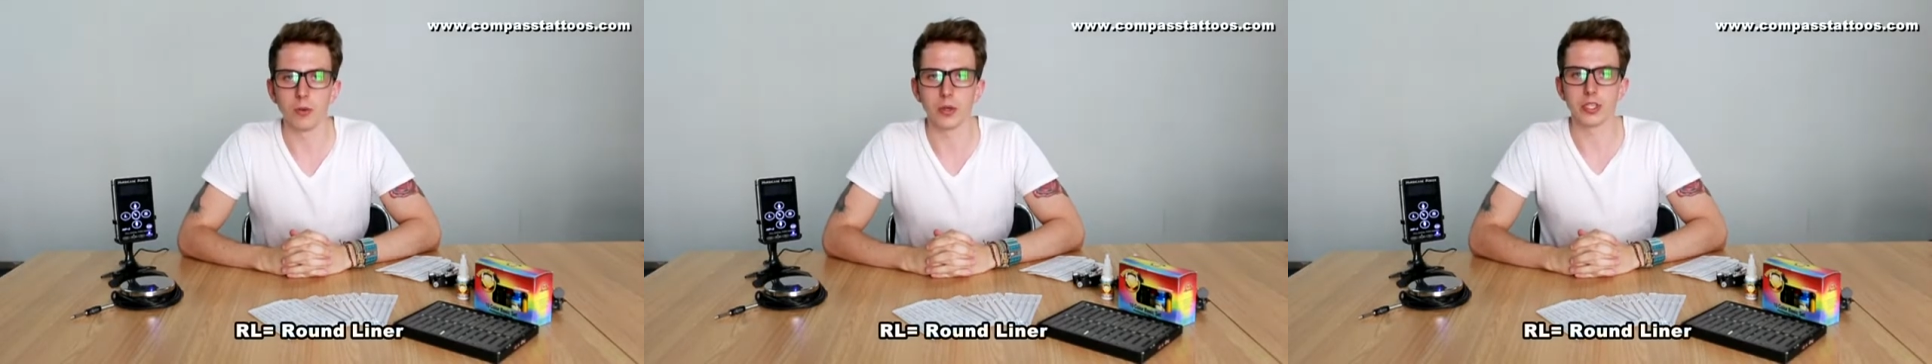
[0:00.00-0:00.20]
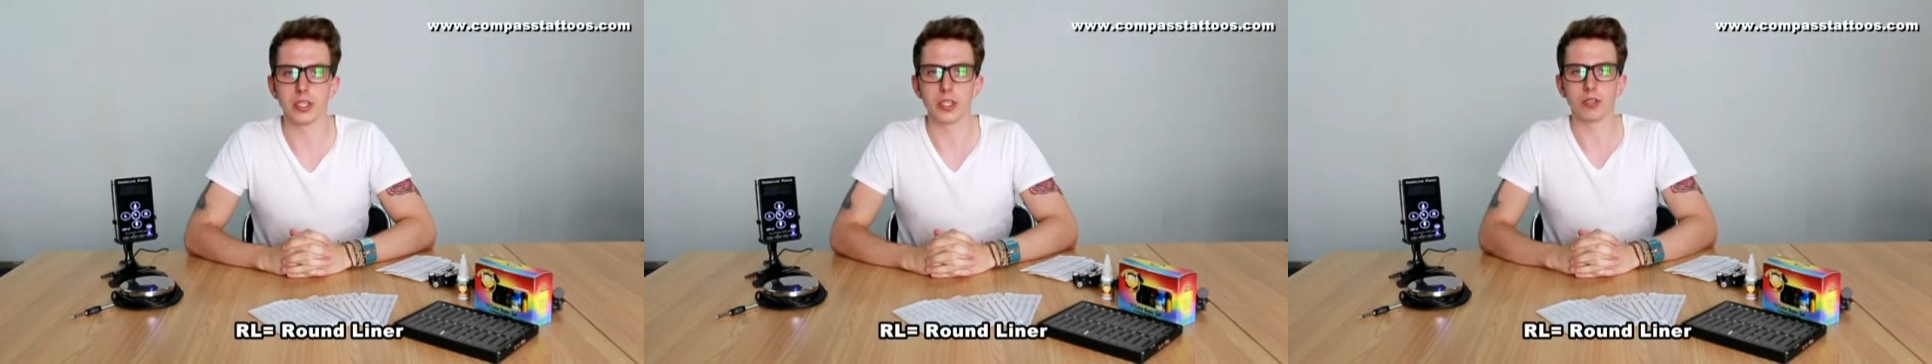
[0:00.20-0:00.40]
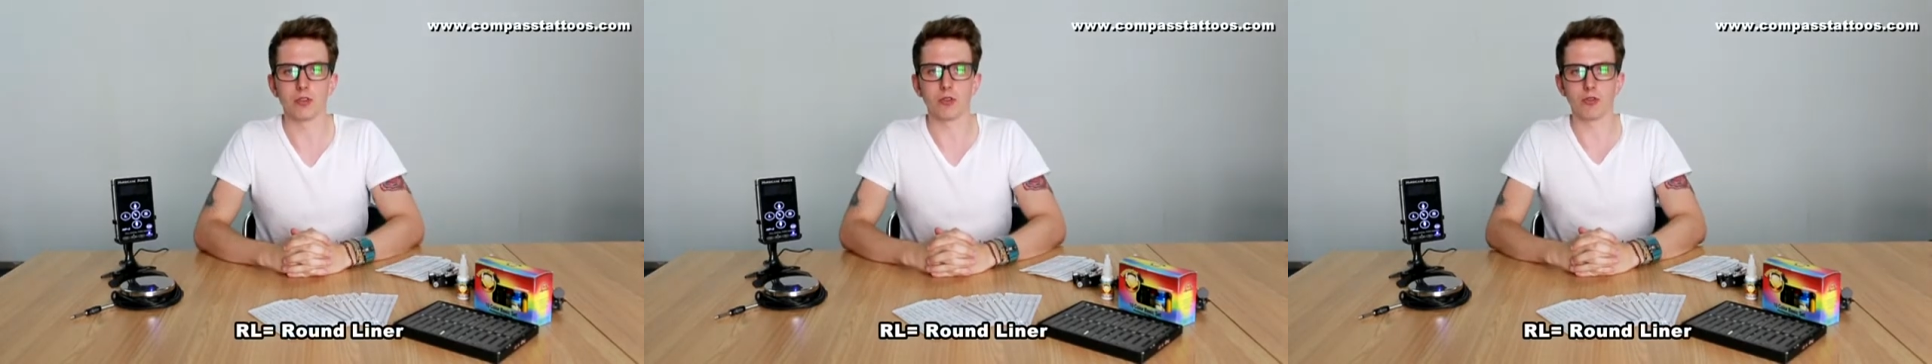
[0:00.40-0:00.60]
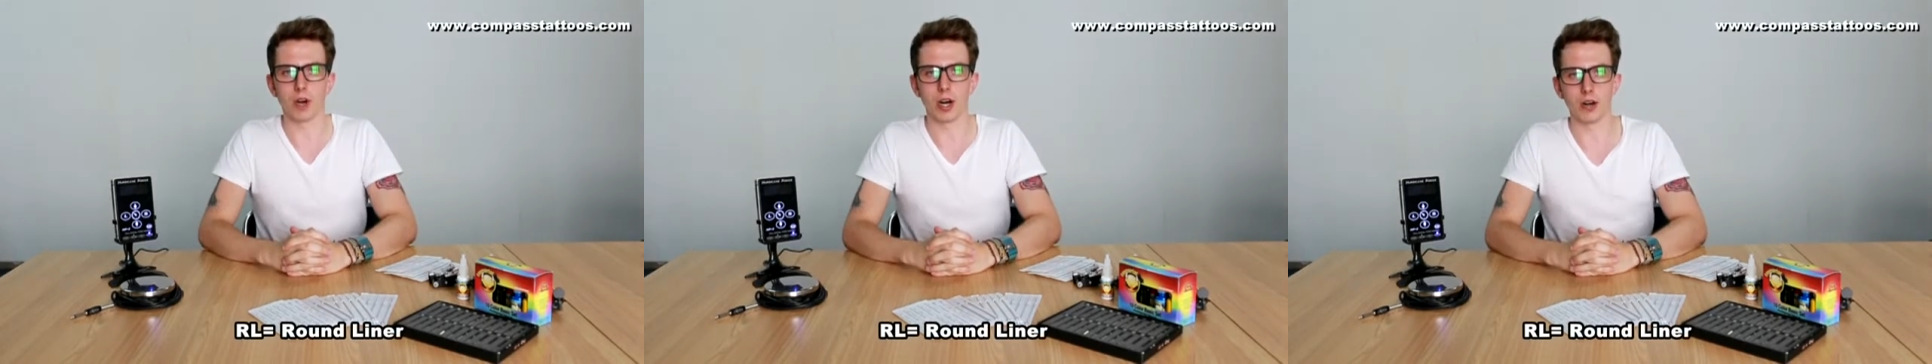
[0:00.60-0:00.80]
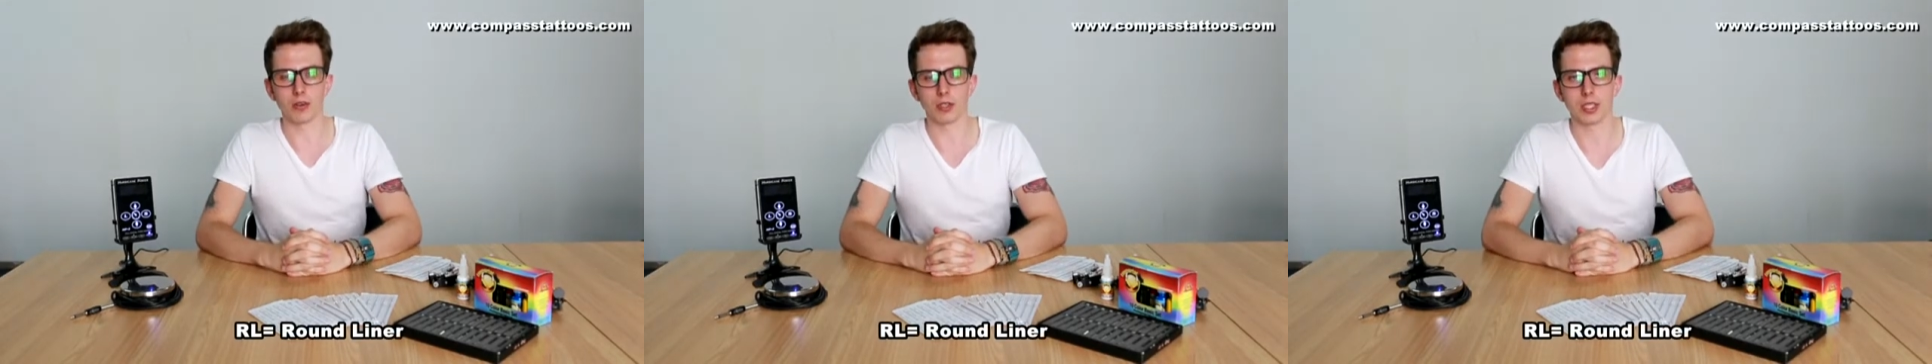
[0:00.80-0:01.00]
which is
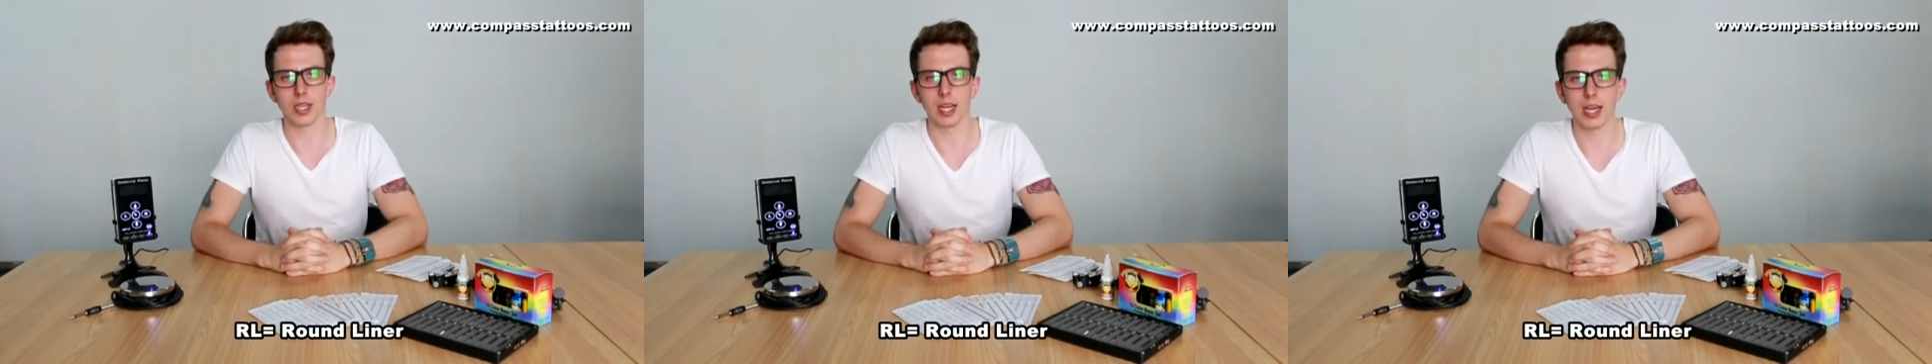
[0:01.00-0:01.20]
round